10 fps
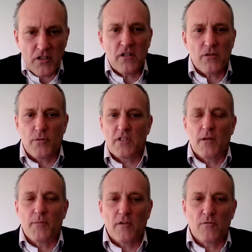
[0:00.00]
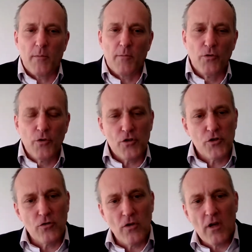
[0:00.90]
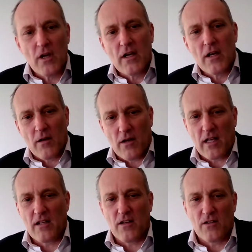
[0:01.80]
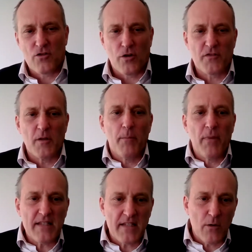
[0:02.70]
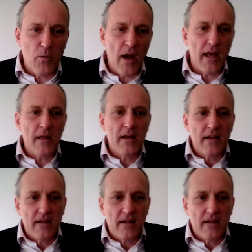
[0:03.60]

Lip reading: That's what sometimes people do. You should, in a sort of simplistic way,